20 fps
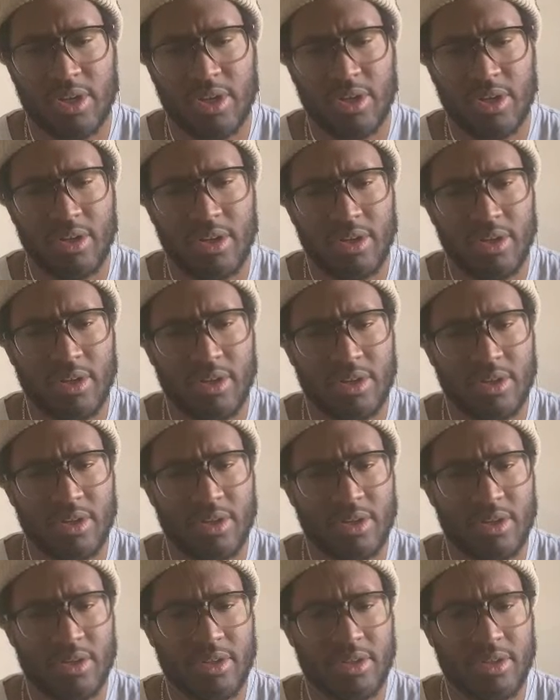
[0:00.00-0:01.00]

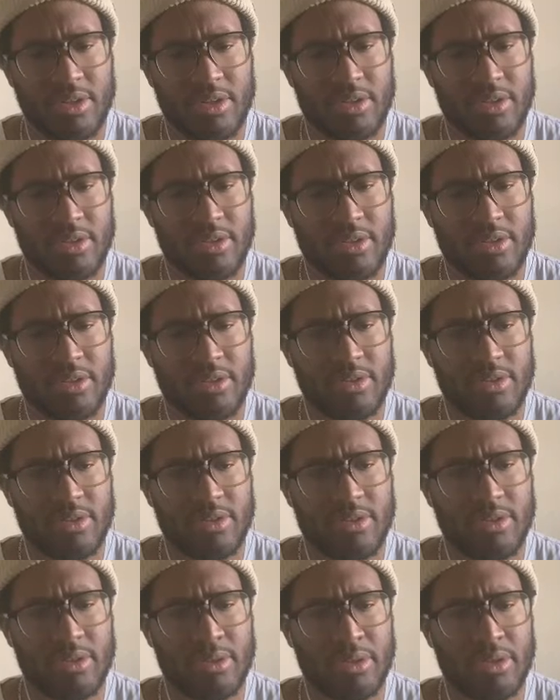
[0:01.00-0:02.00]

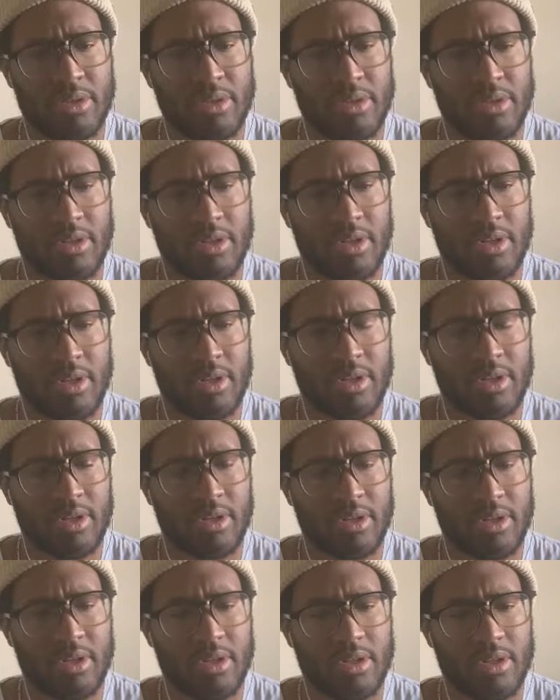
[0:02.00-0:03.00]

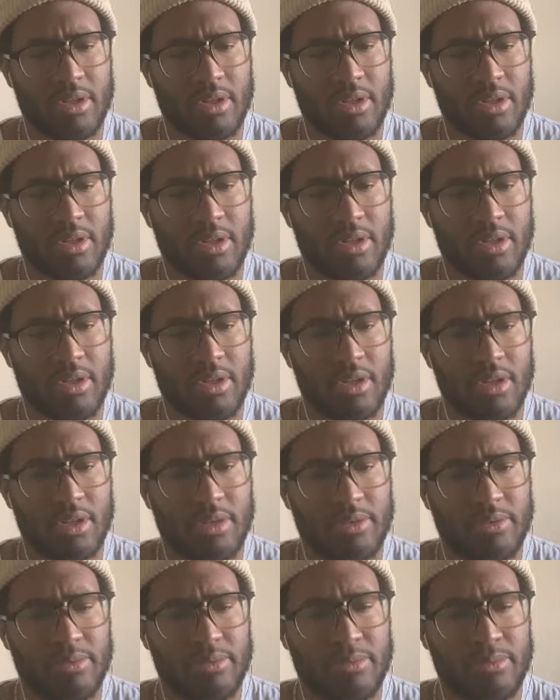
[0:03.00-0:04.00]

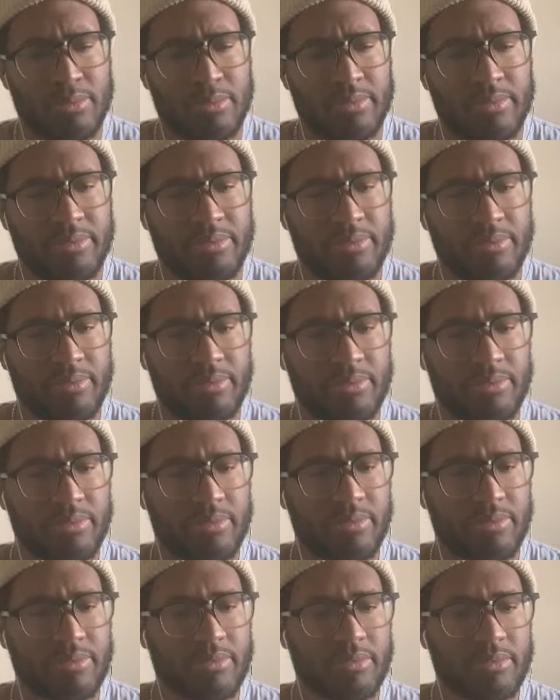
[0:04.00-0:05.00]

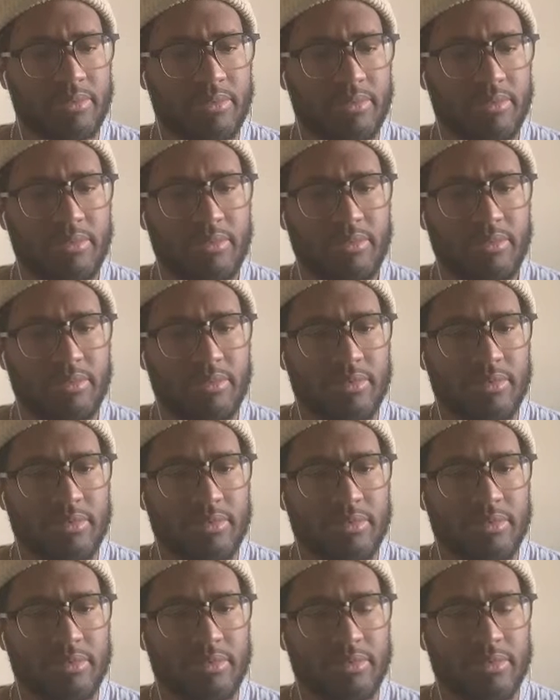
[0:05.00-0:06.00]

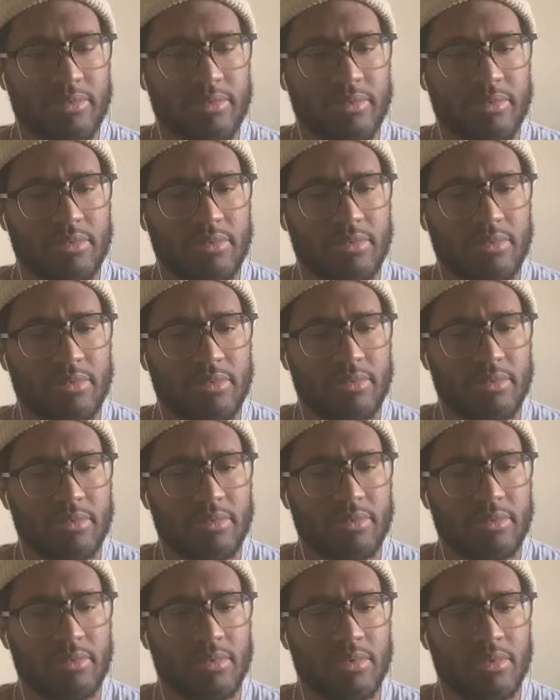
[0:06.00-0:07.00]

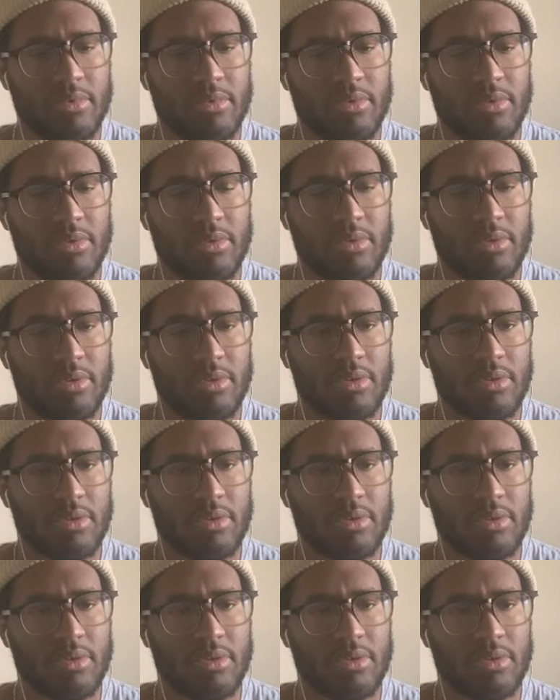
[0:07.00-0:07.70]
Nobody speaks.